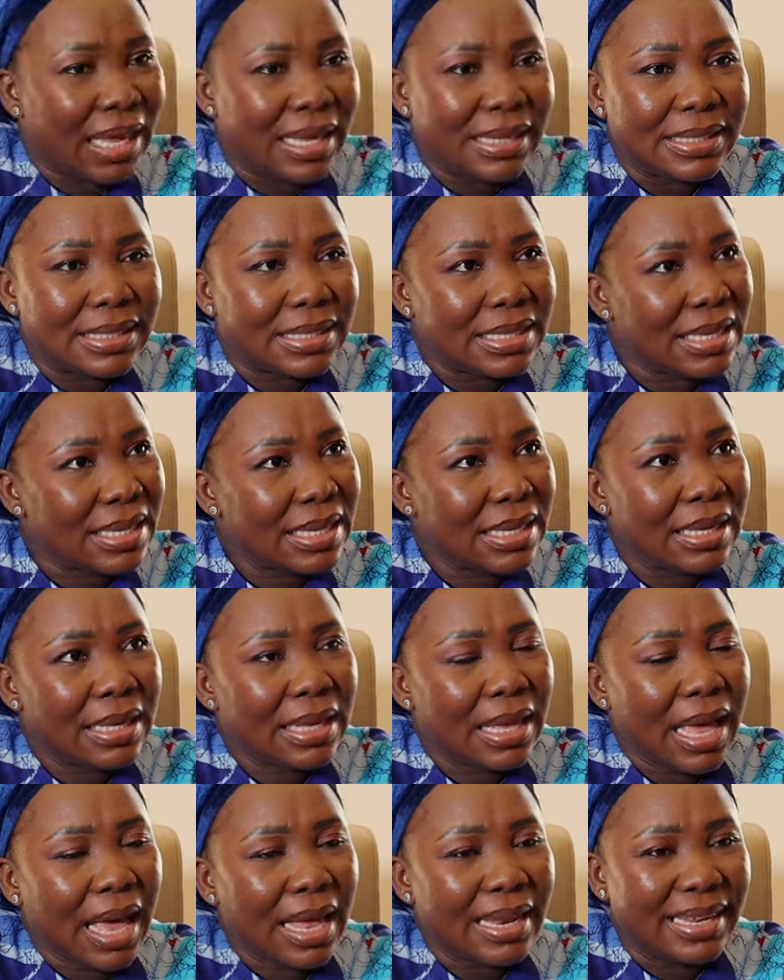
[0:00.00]
and see
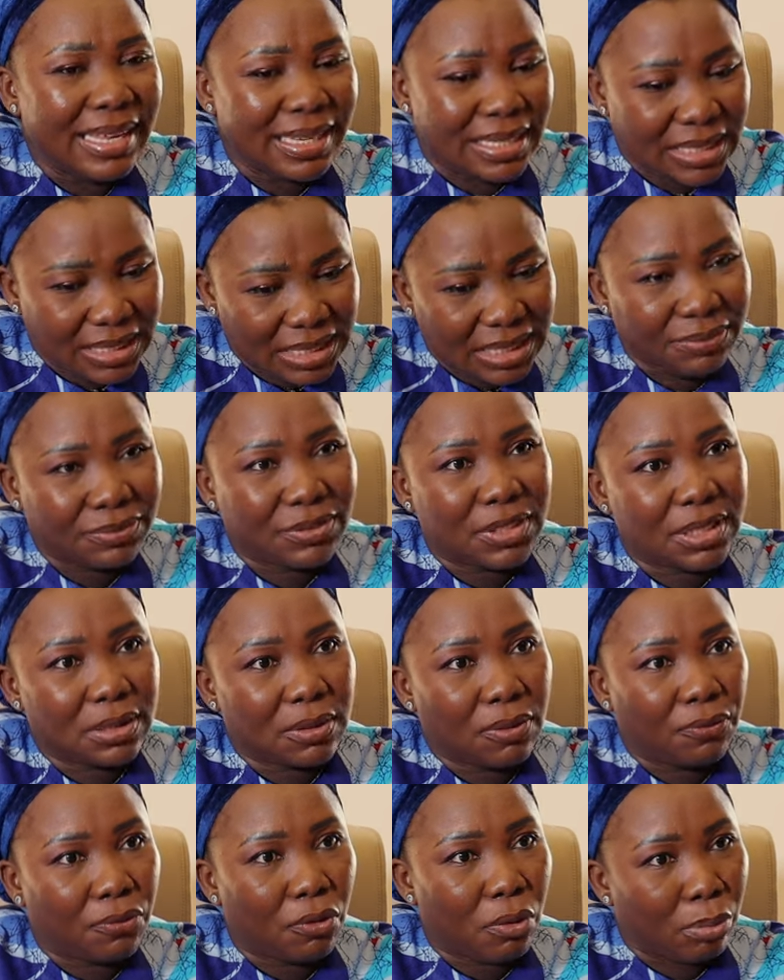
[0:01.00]
the shifts
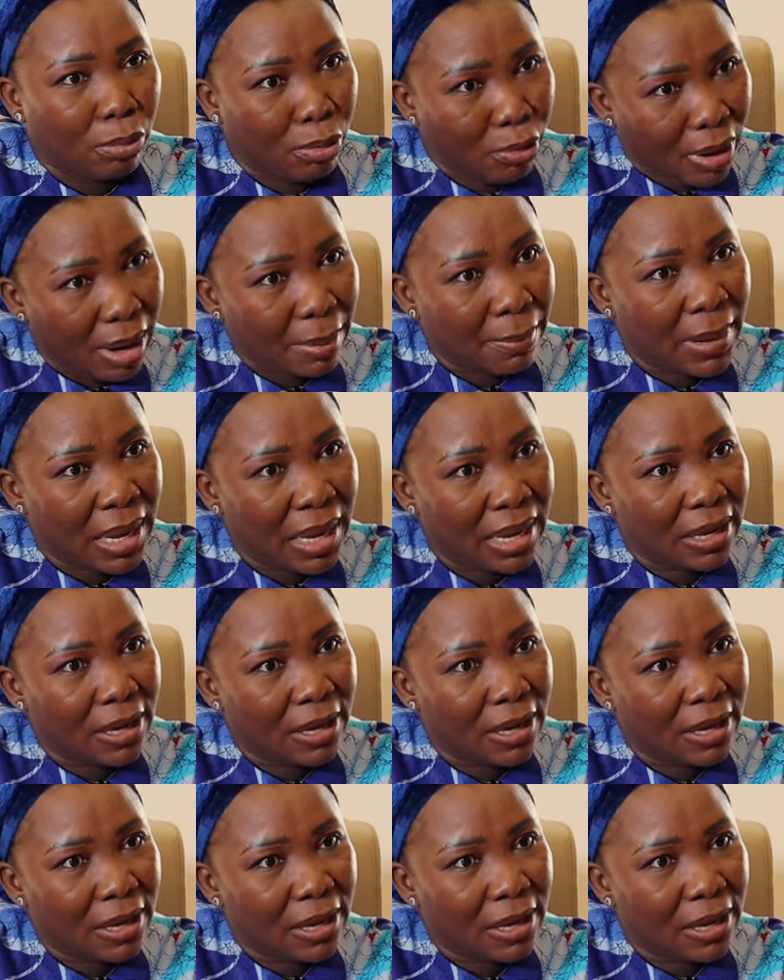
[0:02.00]
from grammar